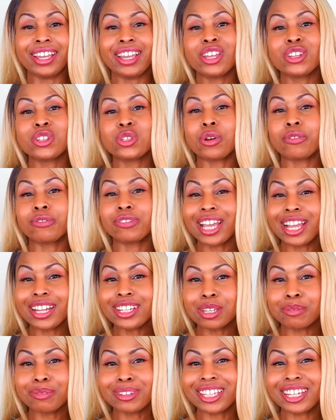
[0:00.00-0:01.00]
So if that's
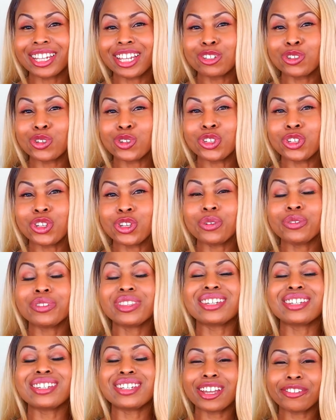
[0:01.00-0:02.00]
something that interests you,
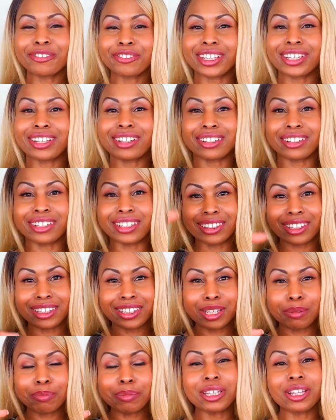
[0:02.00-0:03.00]
then definitely click the
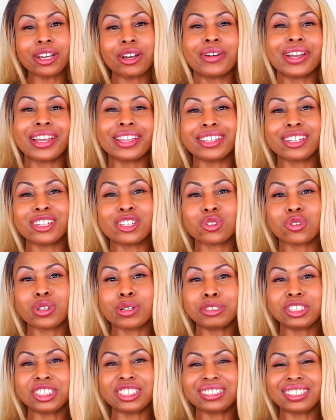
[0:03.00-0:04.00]
link below in the
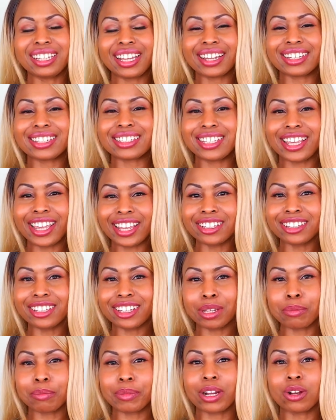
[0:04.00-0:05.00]
description and take a look
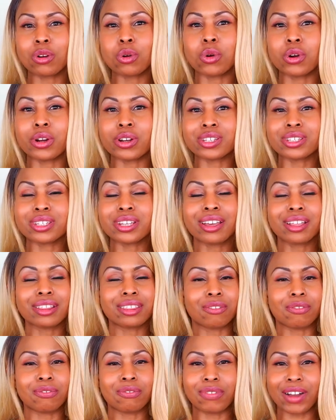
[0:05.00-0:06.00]
at my course, The
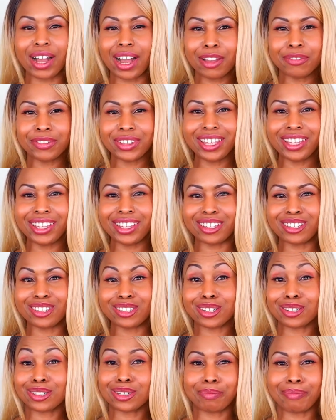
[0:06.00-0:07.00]
5 Keys
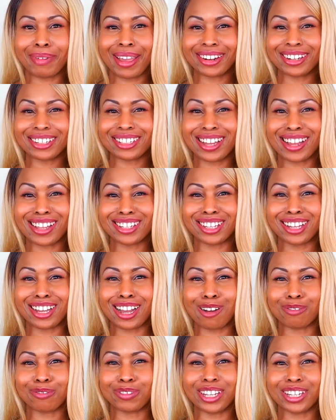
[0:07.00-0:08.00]
to Magnetizing
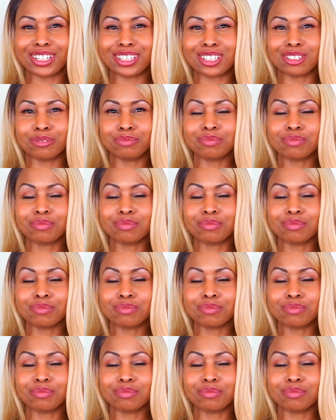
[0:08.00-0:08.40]
Confidence.